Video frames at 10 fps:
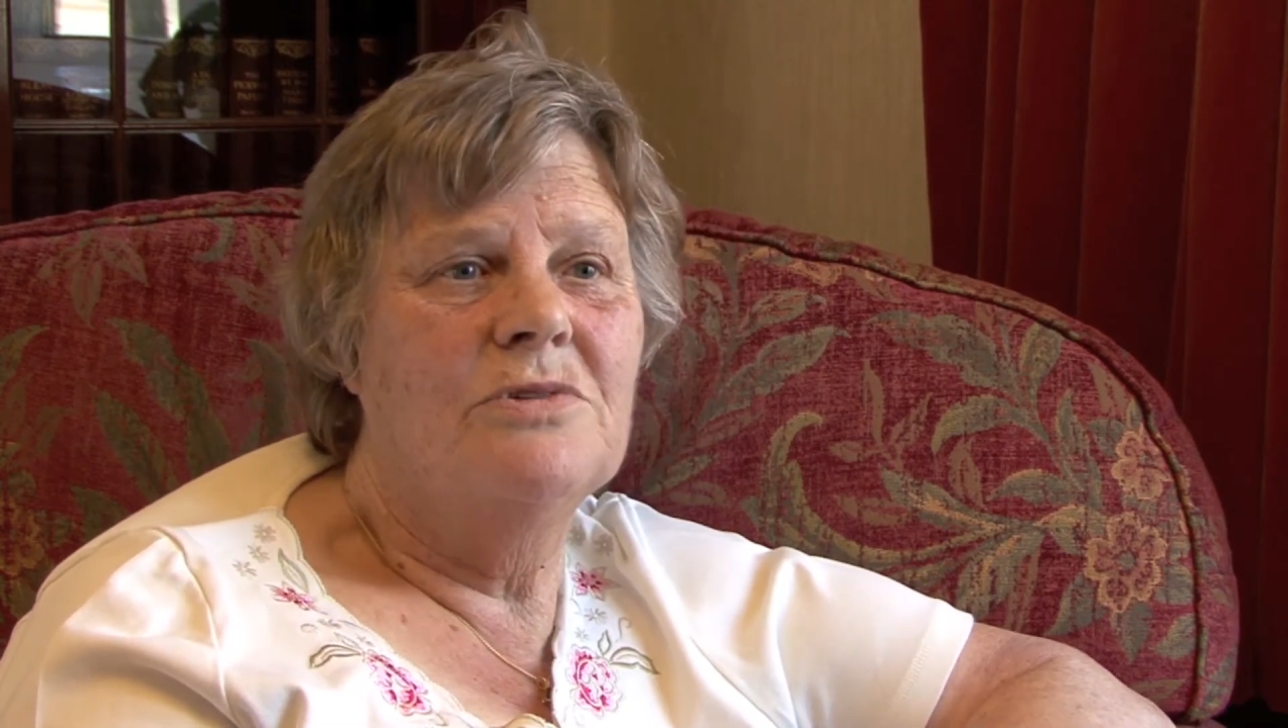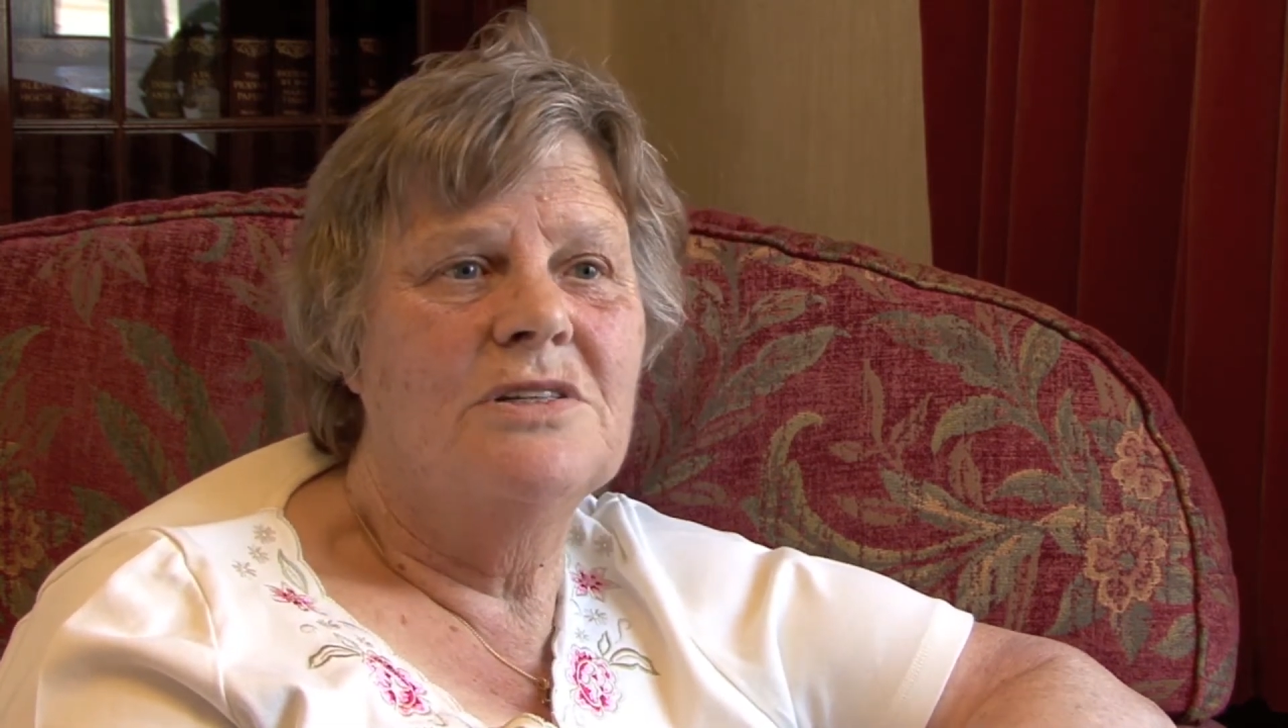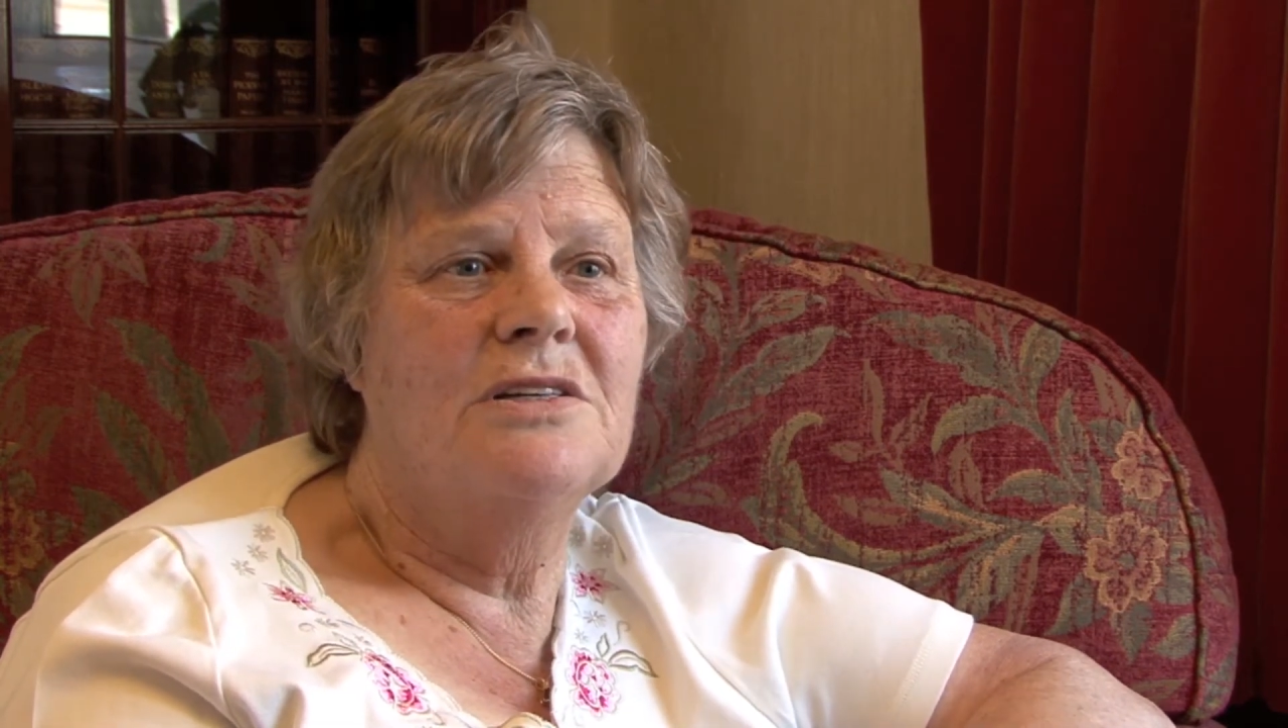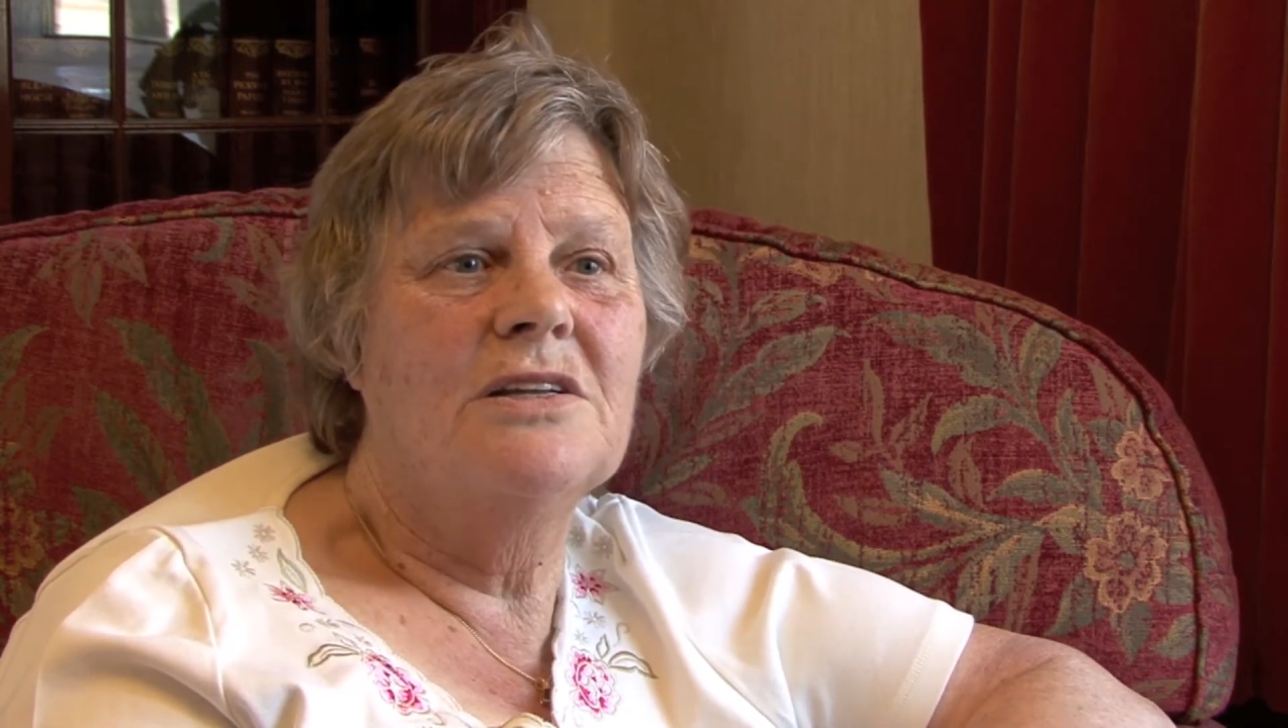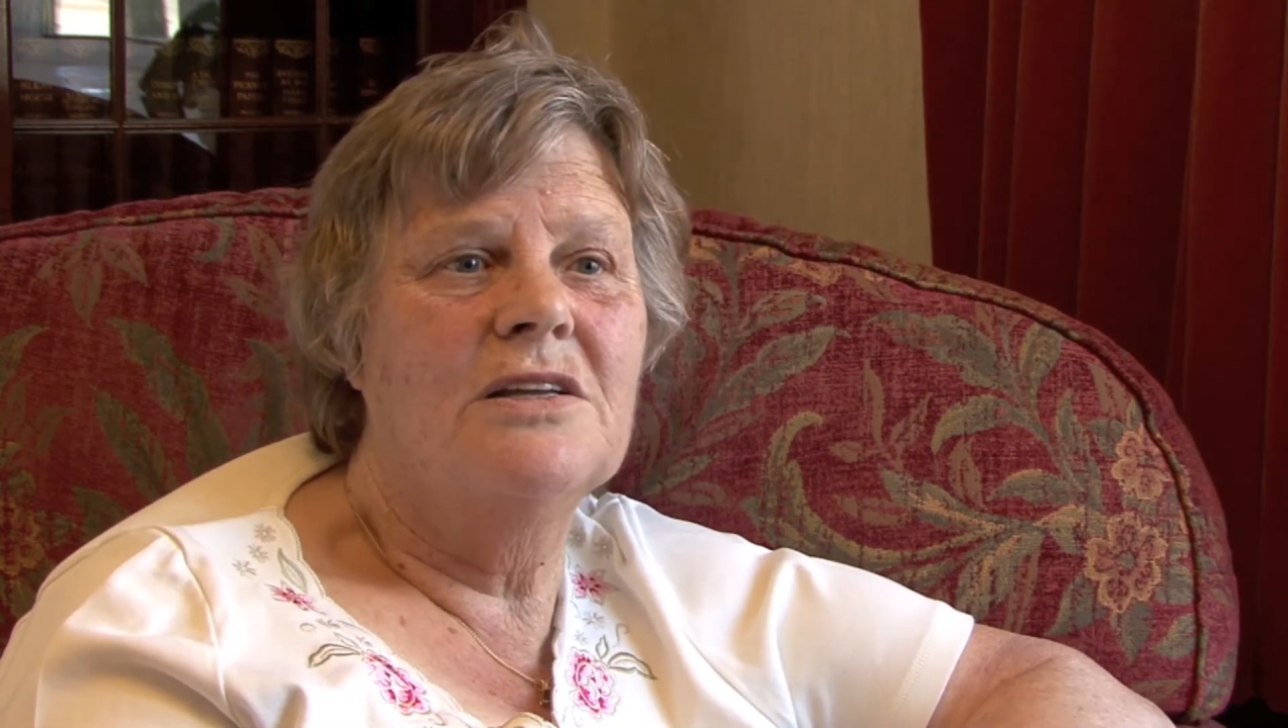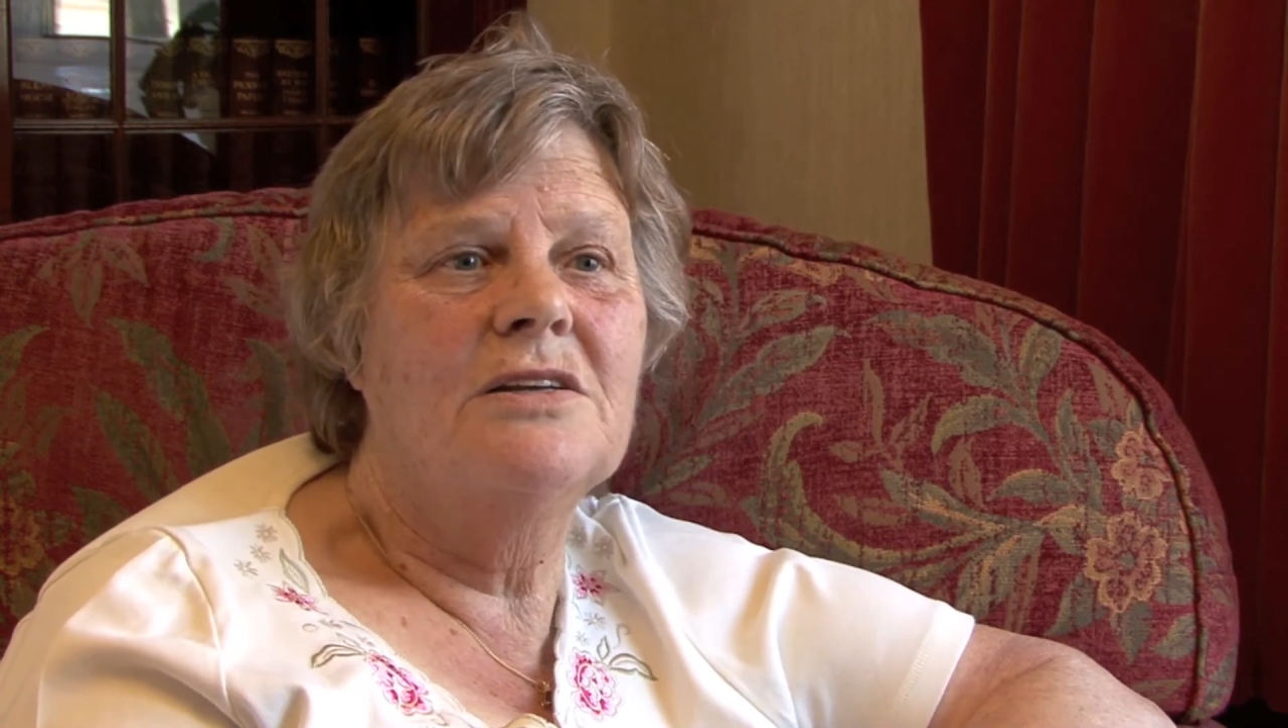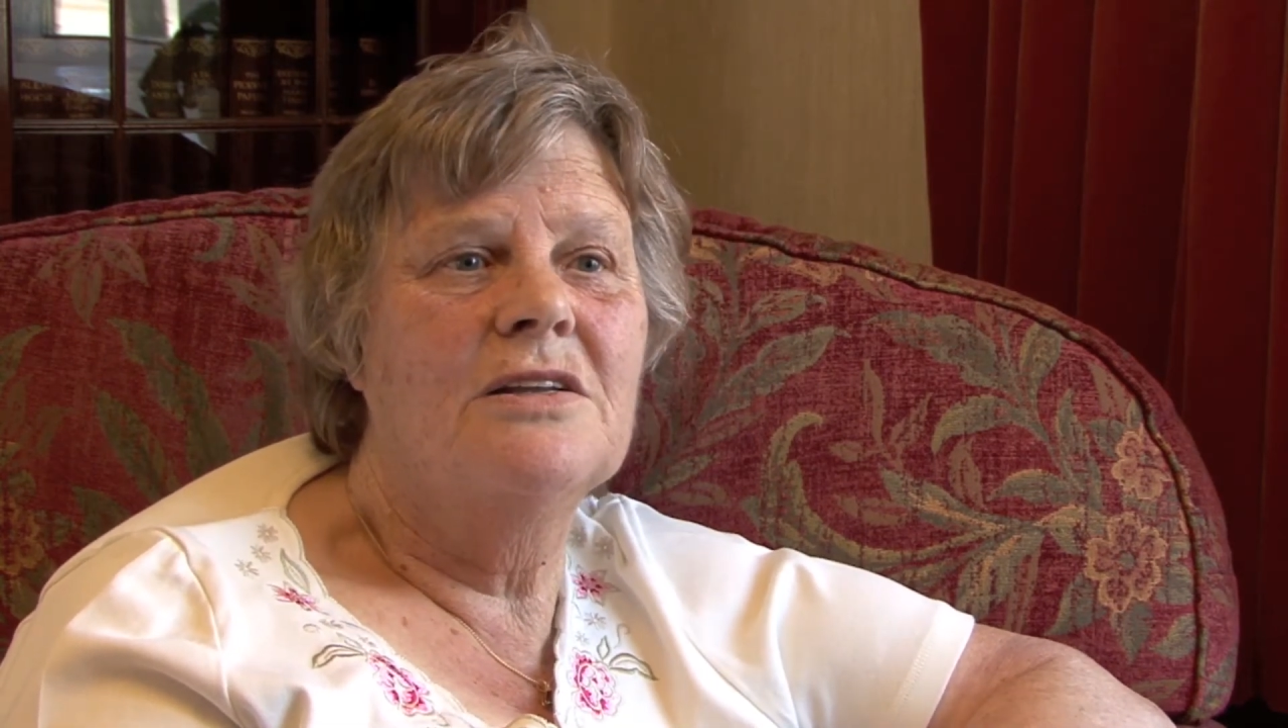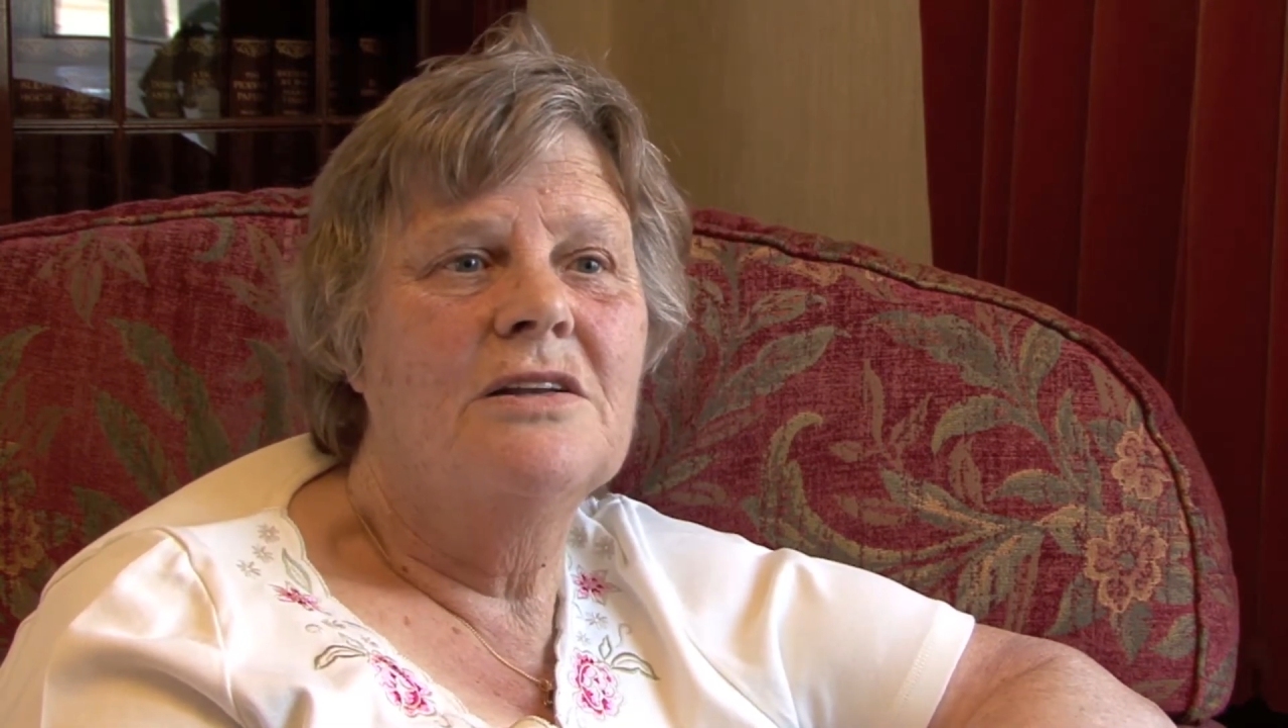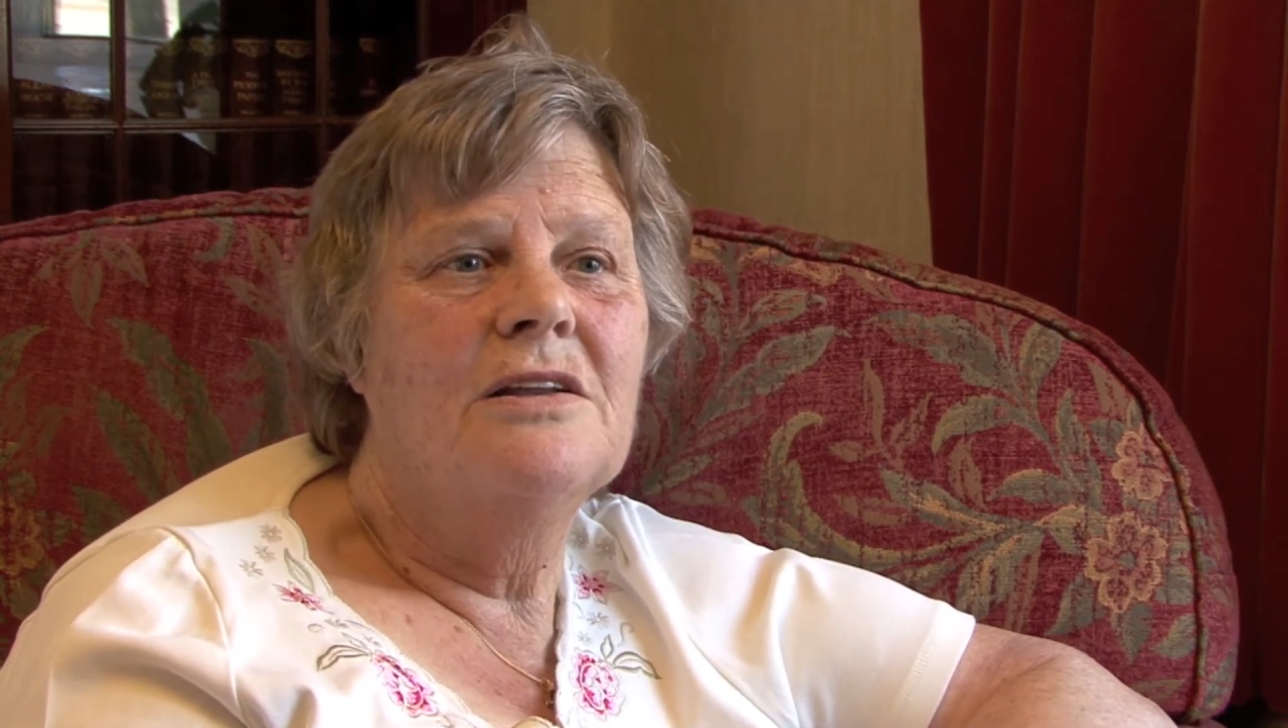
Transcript: wasn't it?